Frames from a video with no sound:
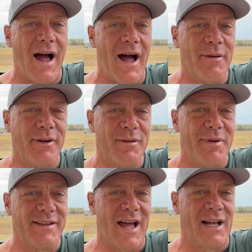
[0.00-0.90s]
I'm gonna
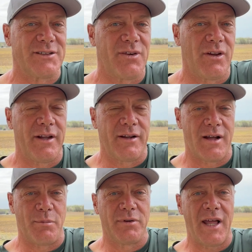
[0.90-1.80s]
be in Nashville in a
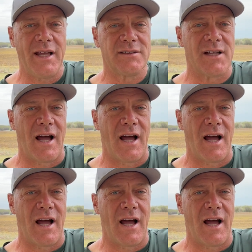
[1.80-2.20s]
couple days.